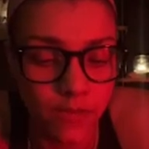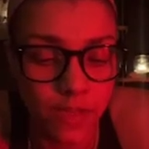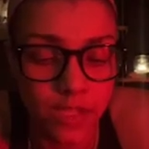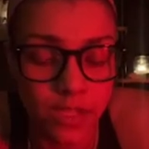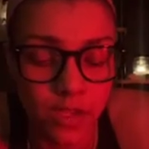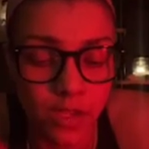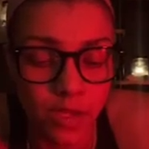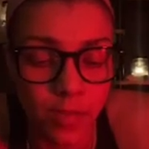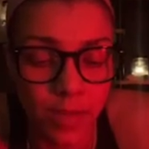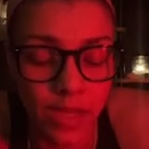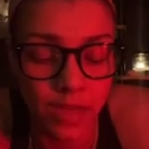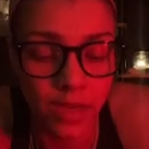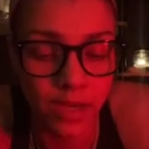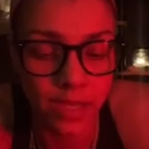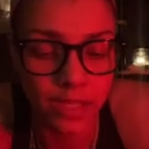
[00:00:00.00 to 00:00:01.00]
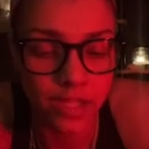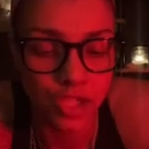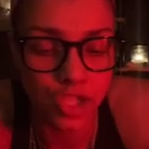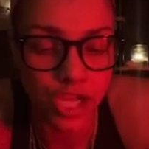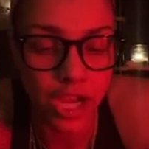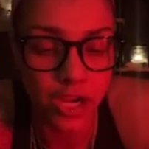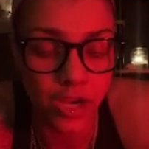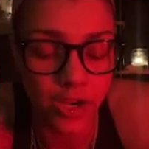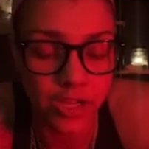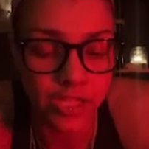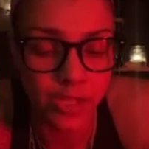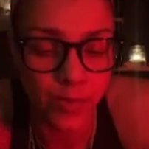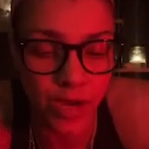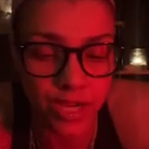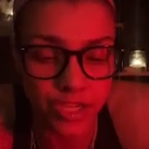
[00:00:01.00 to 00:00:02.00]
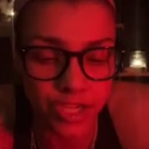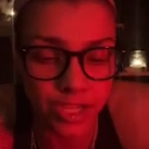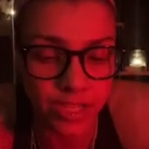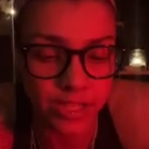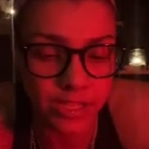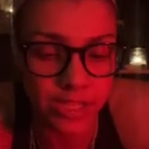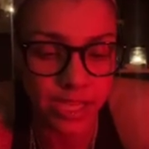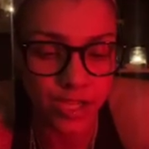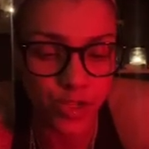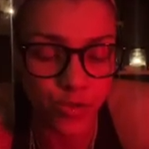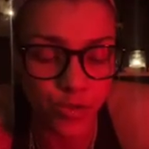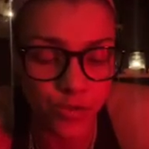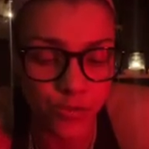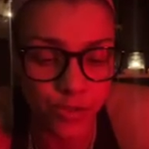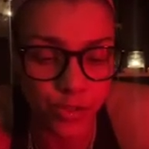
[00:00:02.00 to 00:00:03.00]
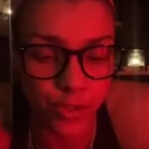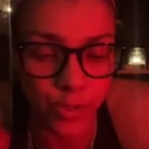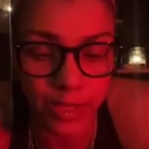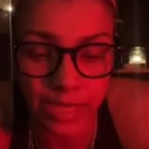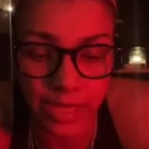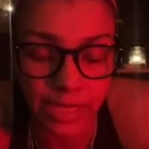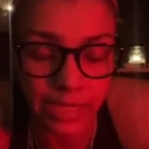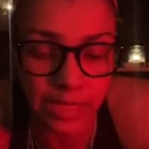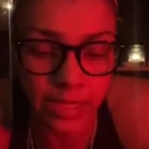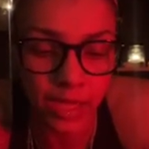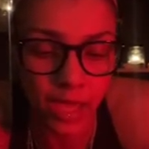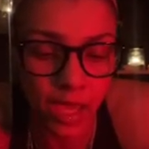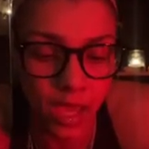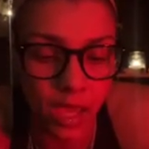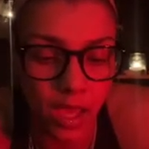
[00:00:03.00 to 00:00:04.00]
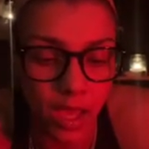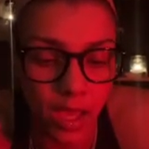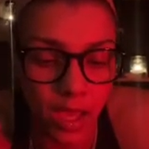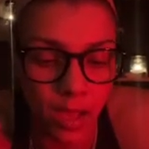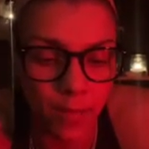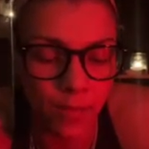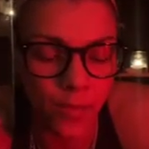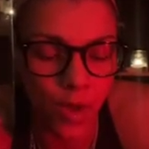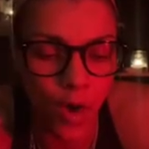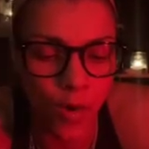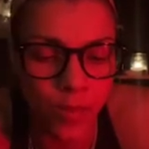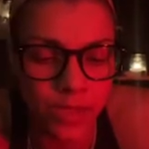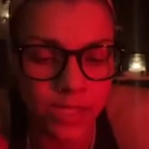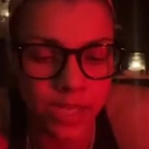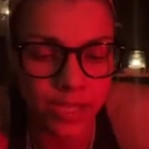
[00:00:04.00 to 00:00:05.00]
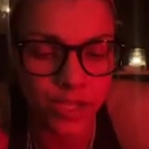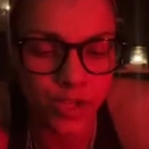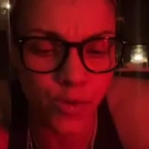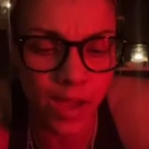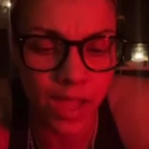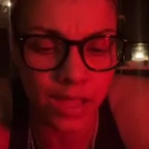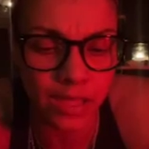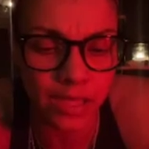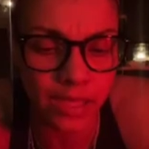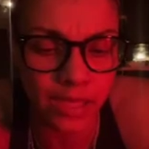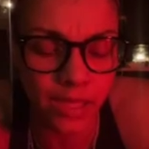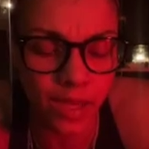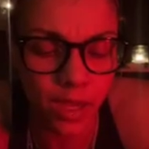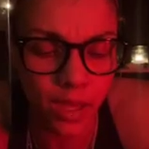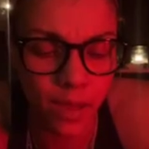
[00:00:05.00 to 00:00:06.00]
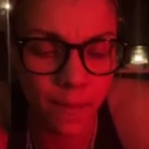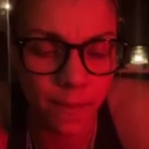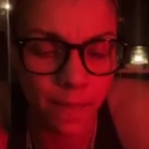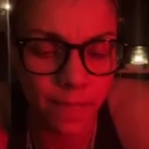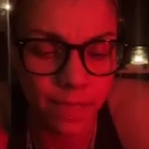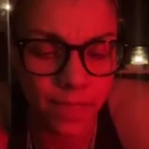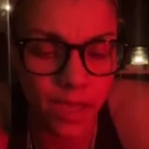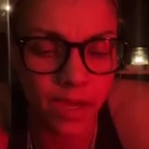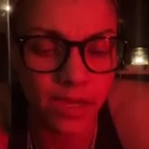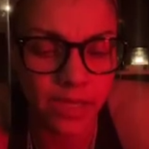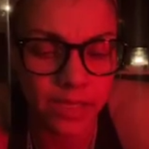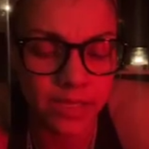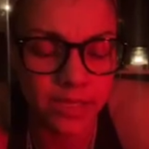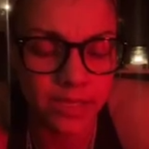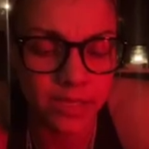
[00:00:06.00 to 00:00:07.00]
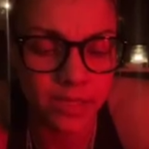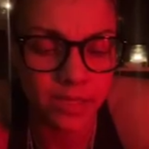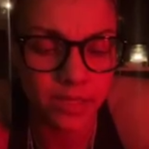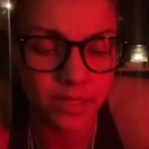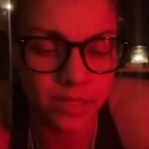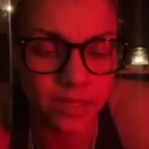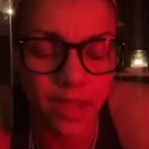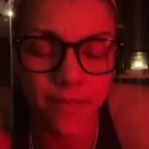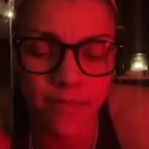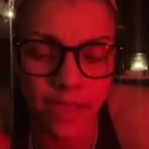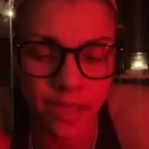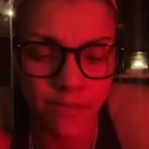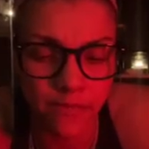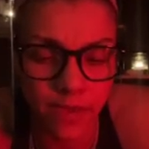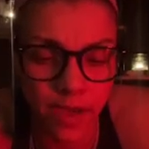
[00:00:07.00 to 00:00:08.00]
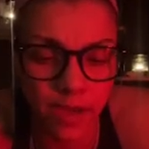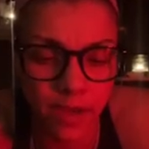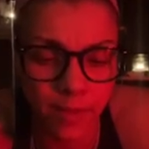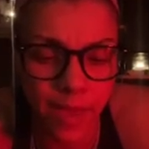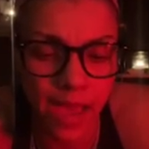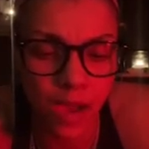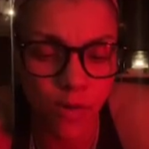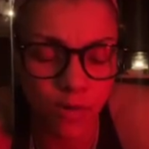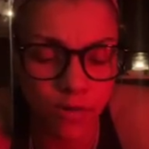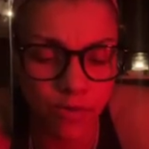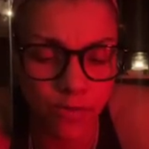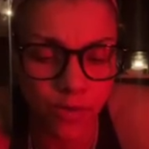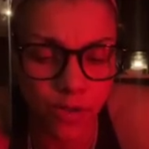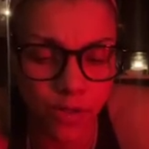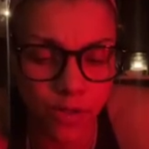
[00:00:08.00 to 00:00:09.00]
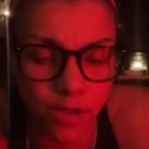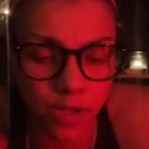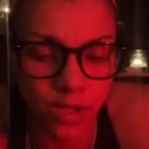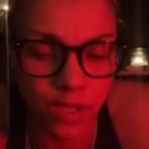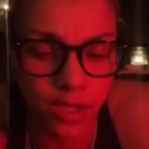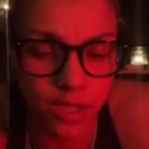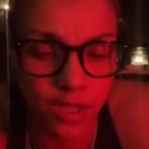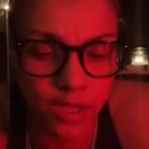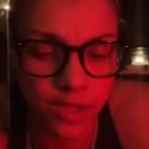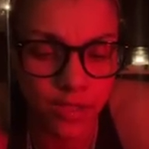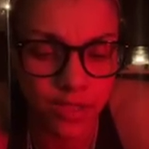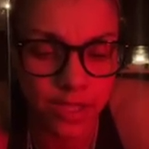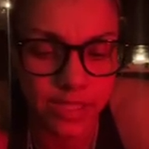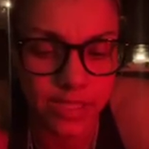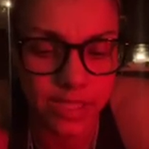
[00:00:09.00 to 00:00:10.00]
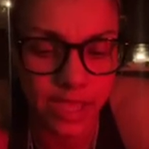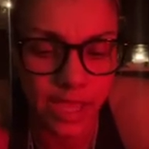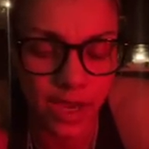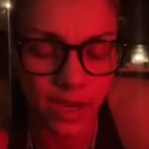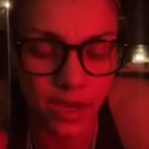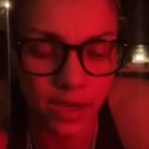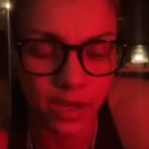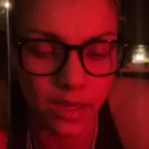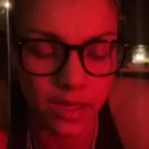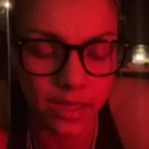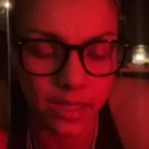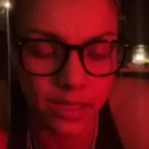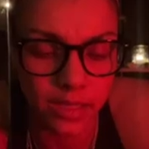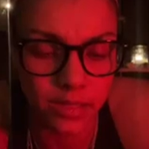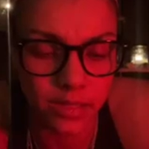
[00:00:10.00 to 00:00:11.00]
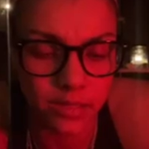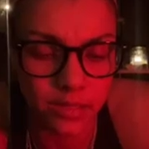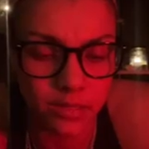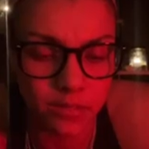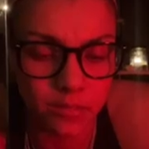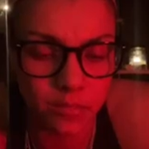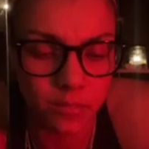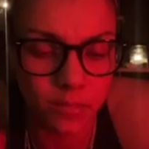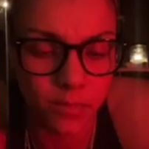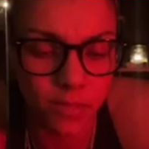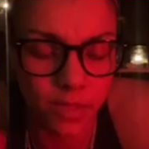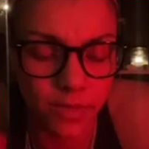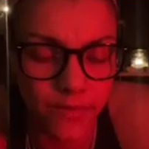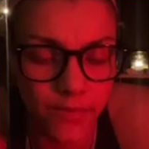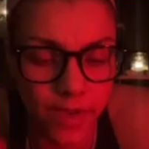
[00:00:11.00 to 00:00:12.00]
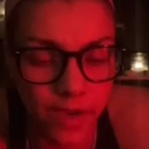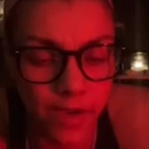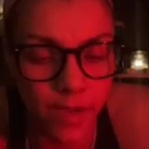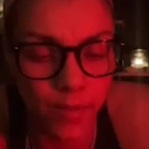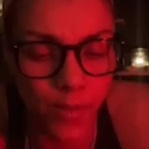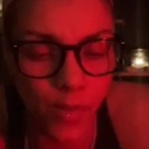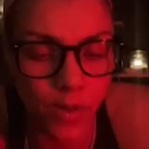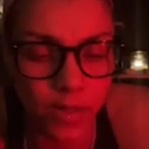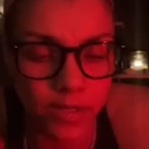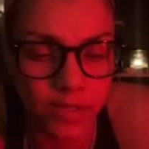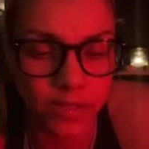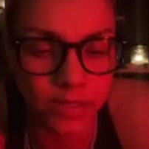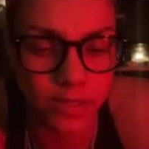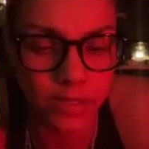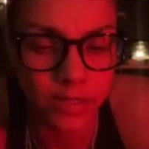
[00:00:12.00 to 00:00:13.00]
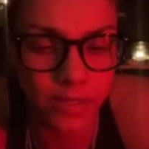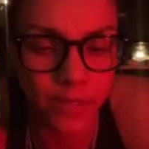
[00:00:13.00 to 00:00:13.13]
physical appearance, gender expression, sexual fluidity, homosexuality. There is something very powerful that's there and very important.